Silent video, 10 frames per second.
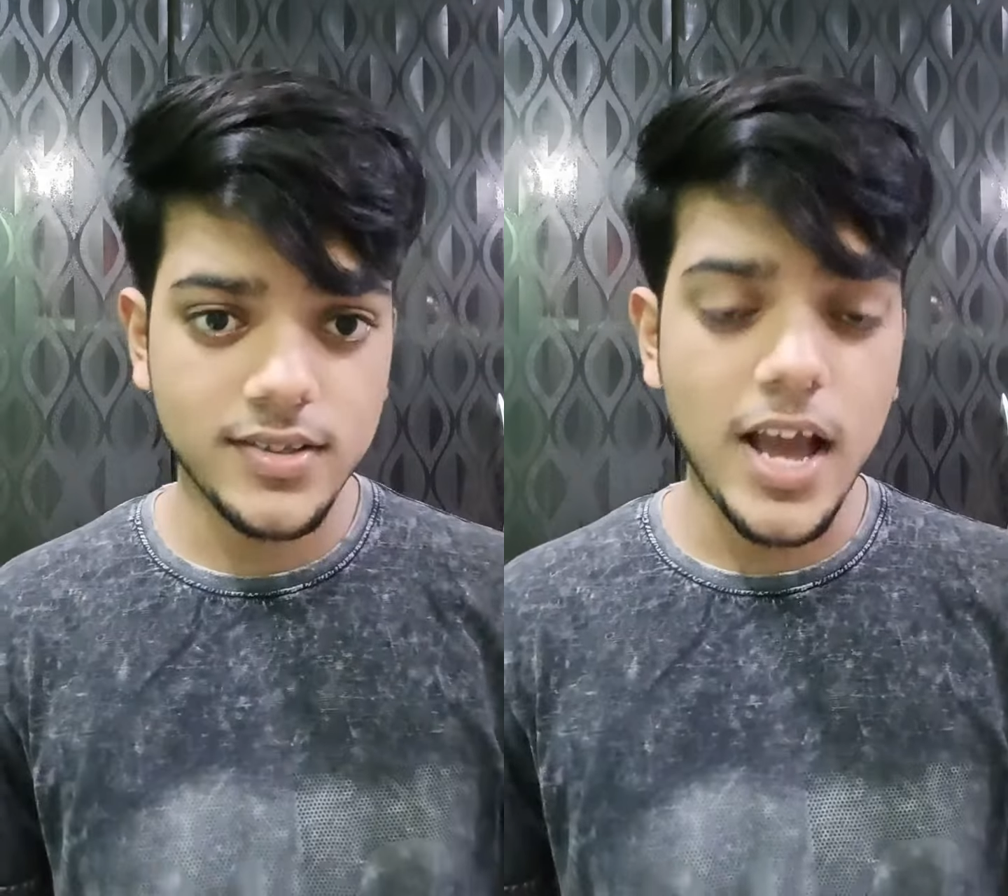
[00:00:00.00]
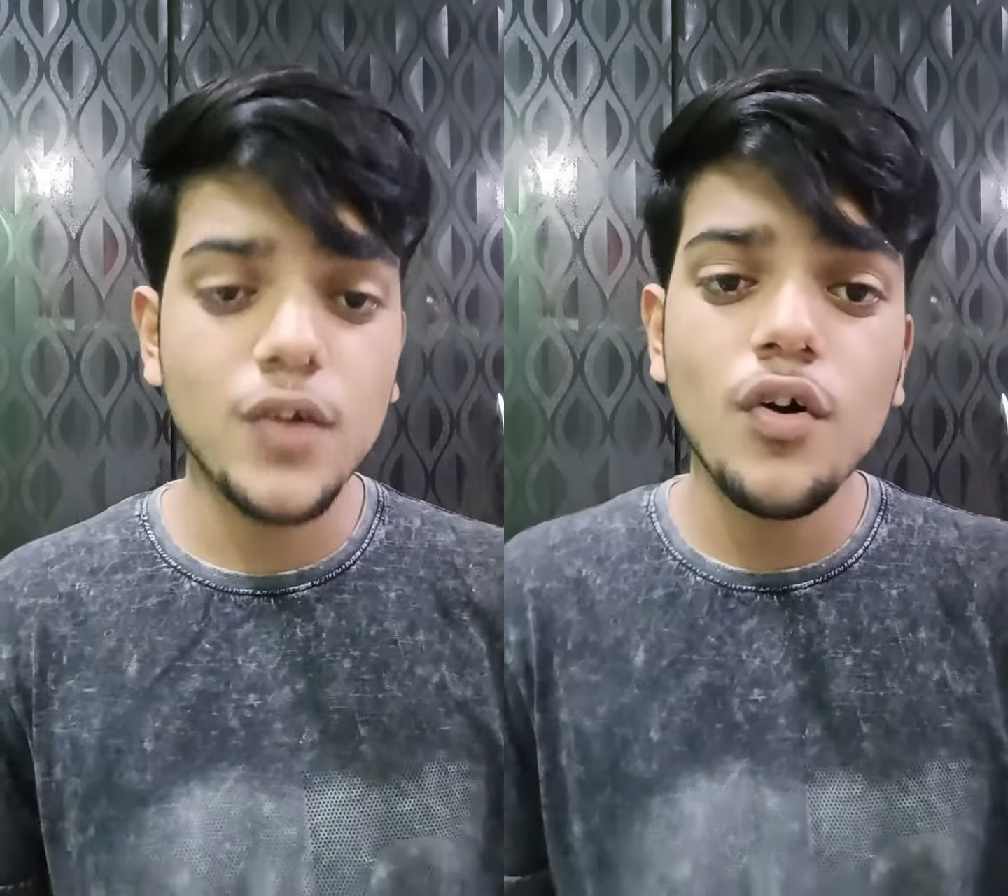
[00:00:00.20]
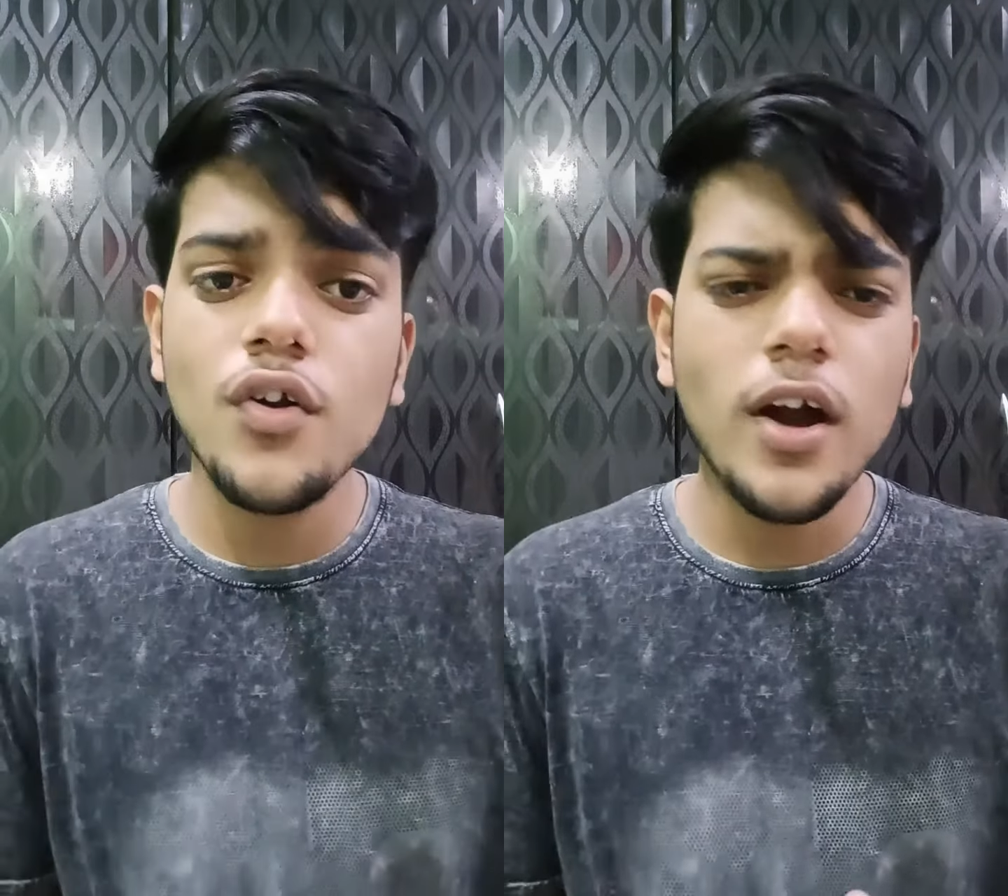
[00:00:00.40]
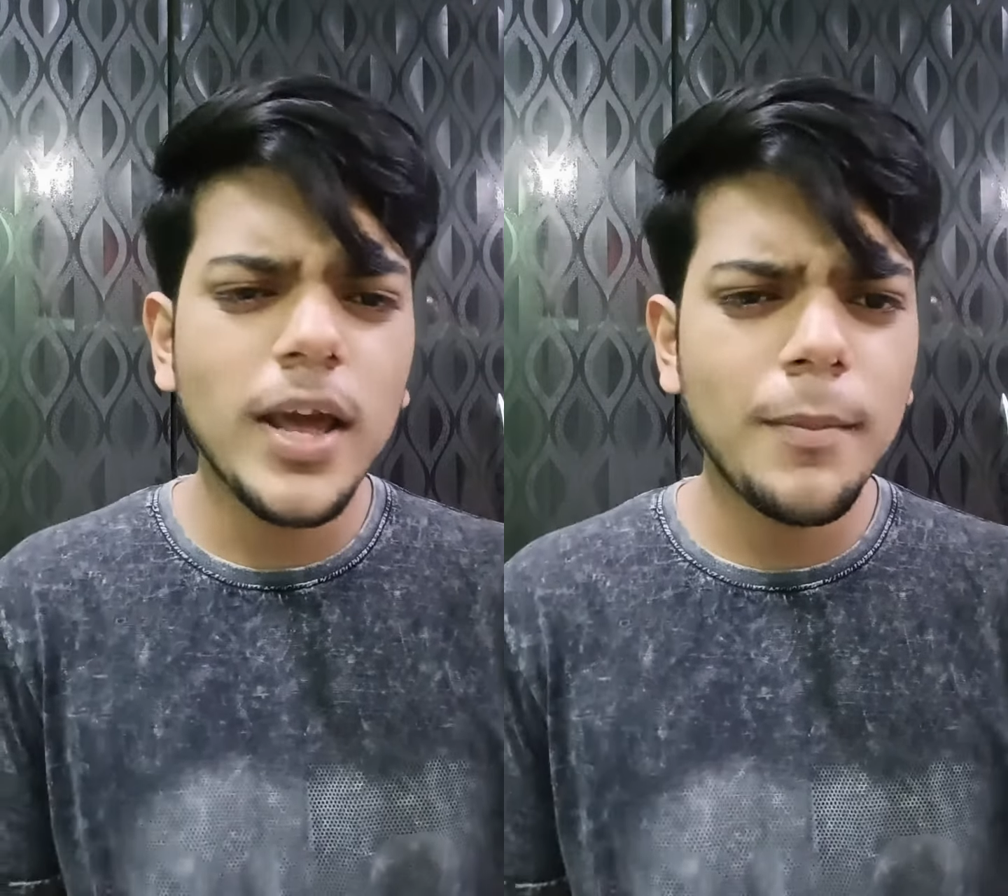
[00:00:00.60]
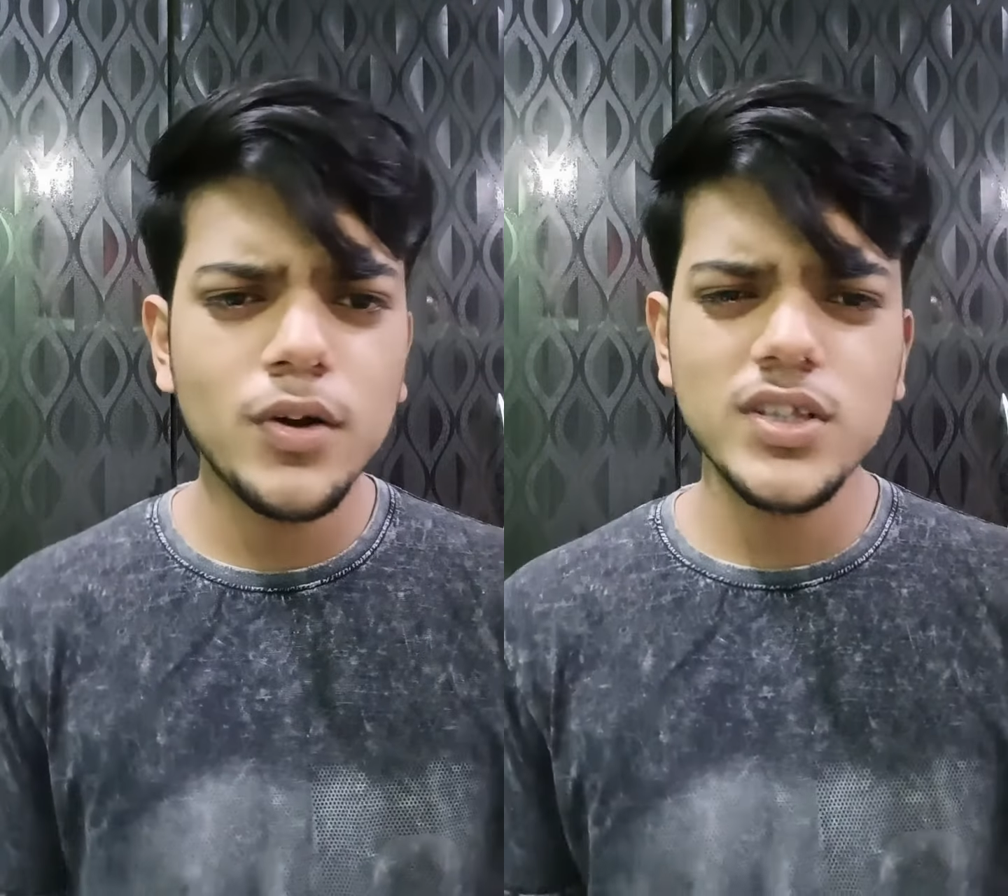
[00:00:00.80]
and you are not
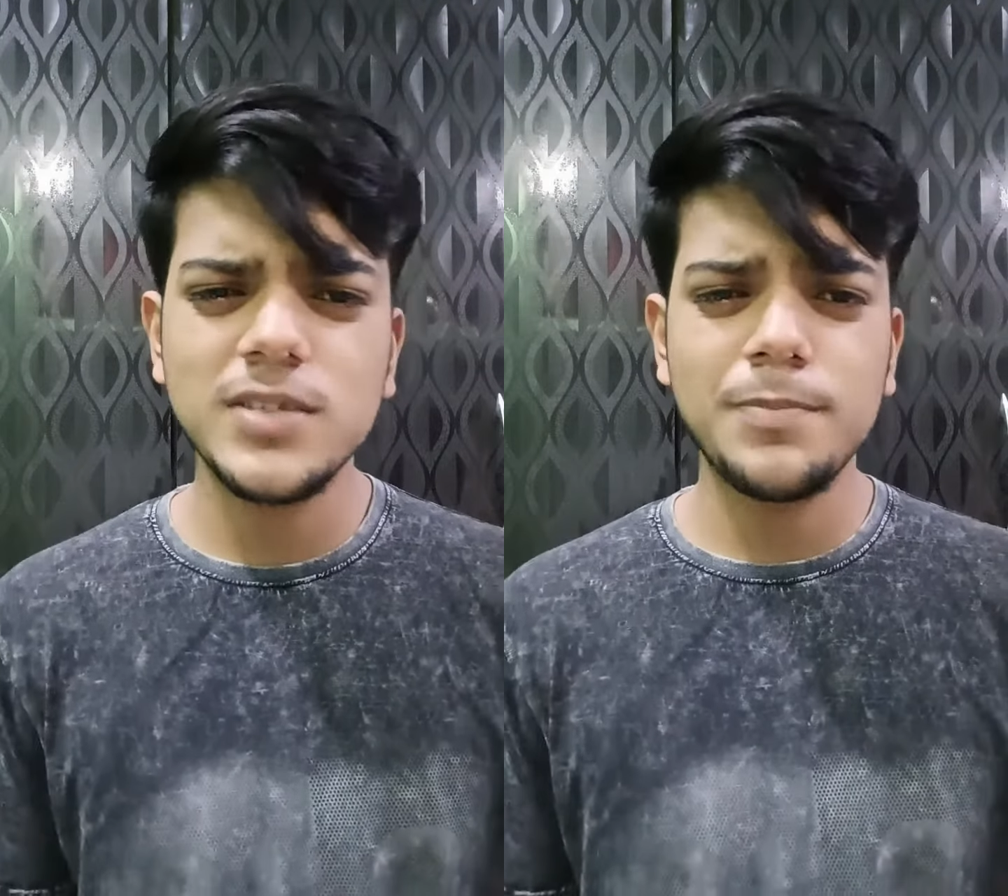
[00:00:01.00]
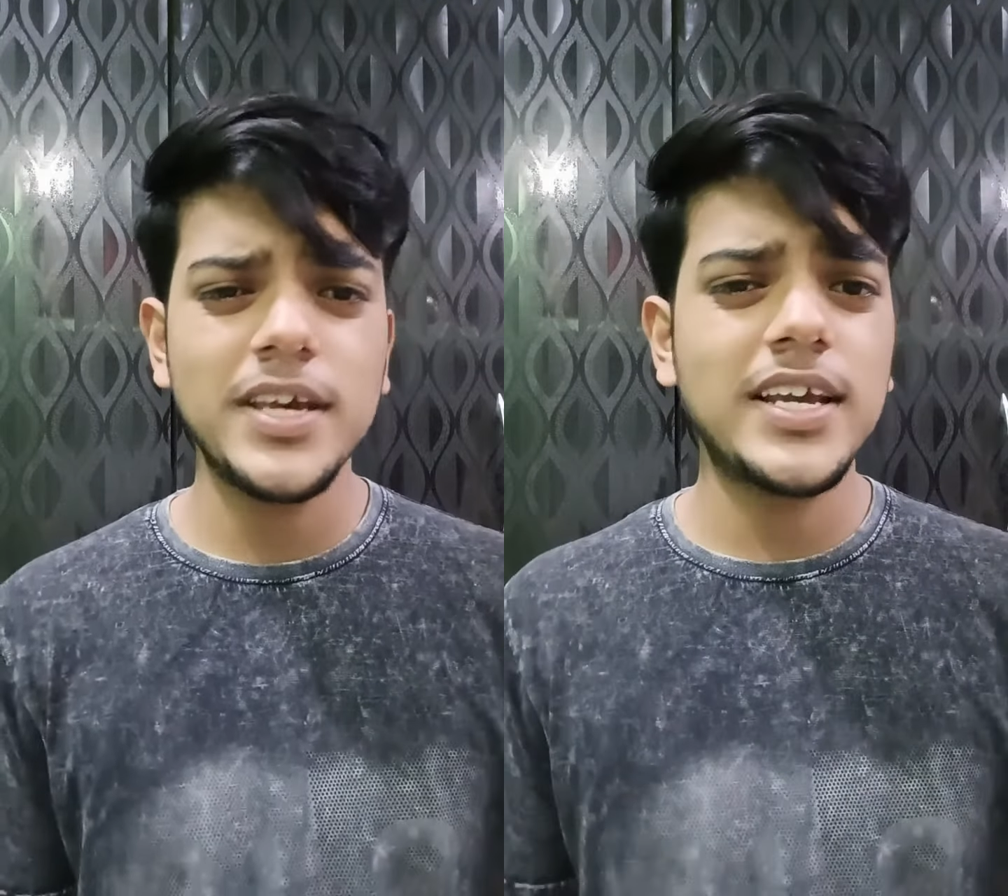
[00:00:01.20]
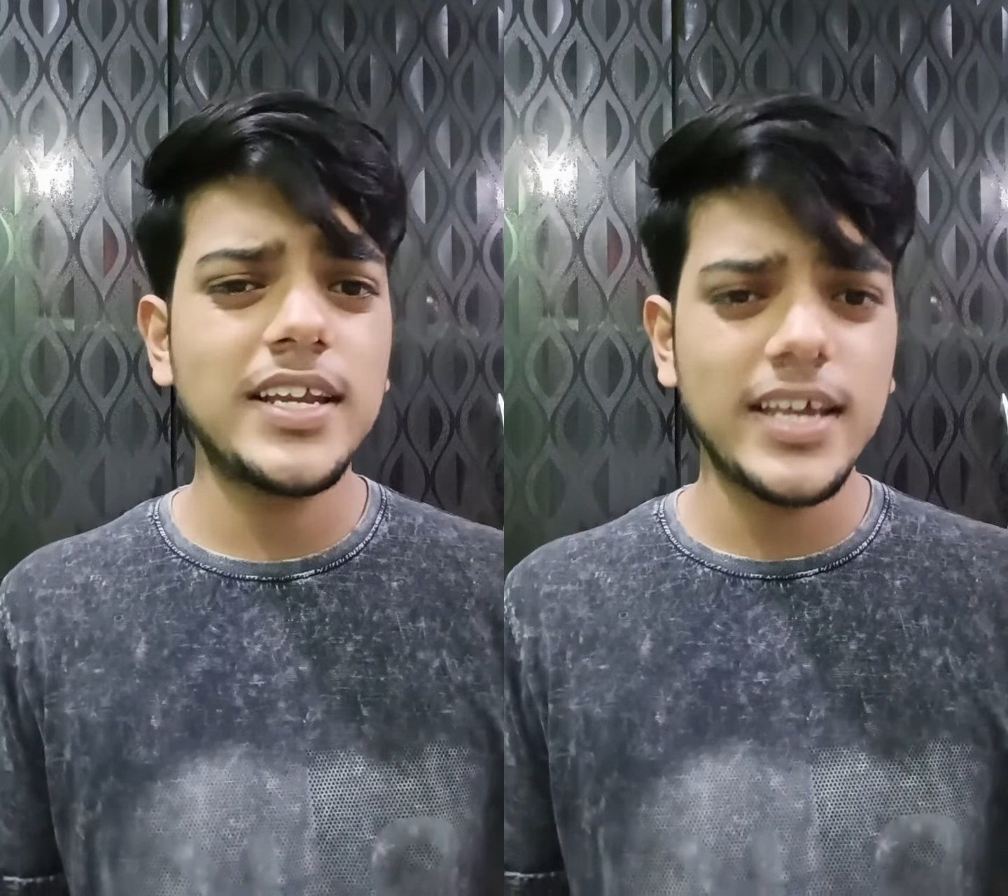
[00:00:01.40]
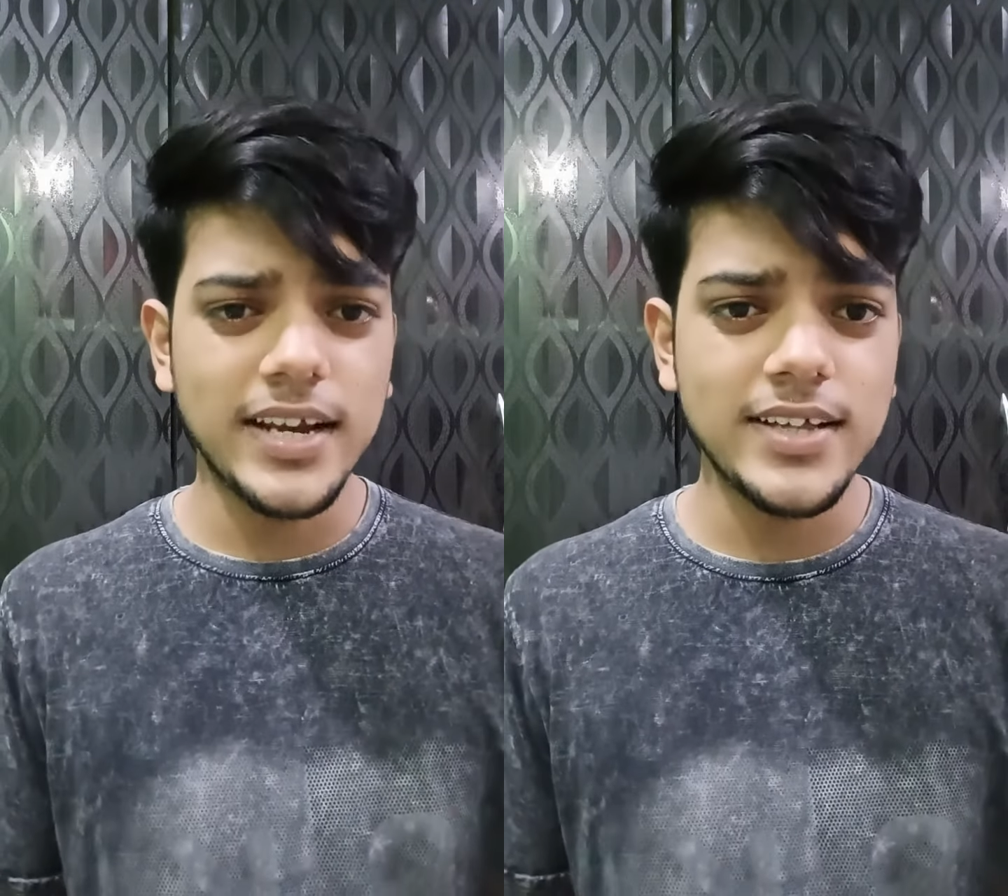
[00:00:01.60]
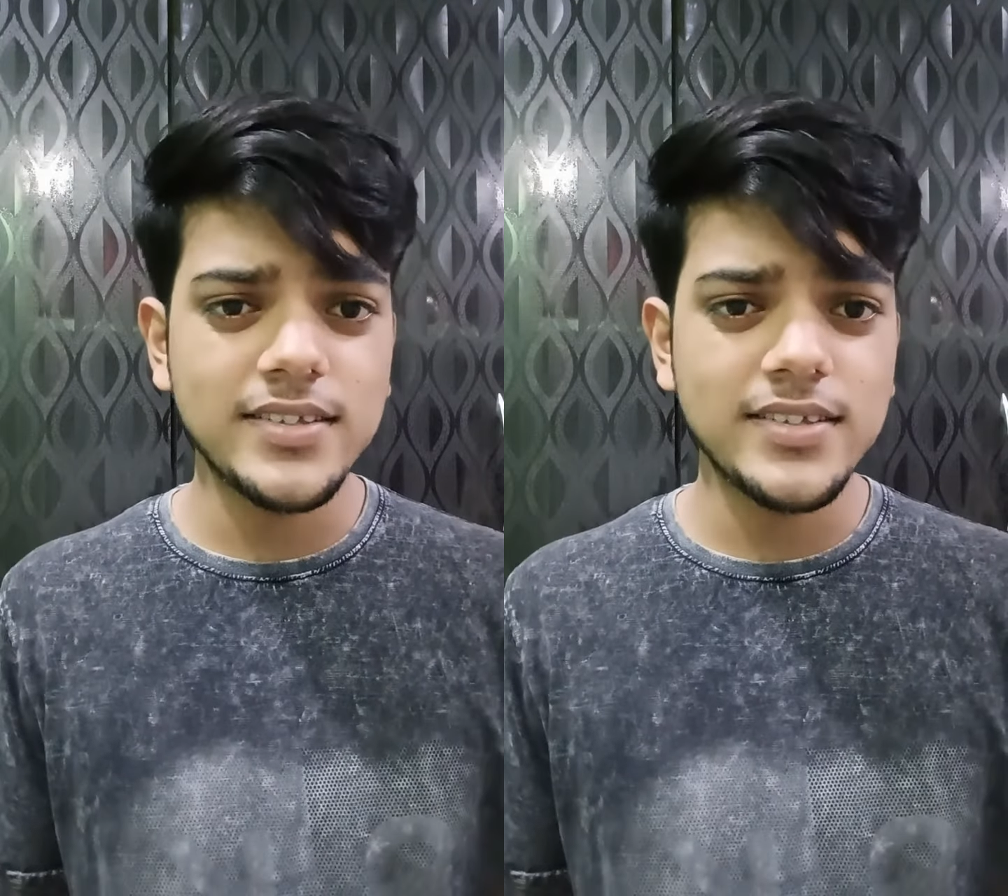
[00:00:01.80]
able to speak in English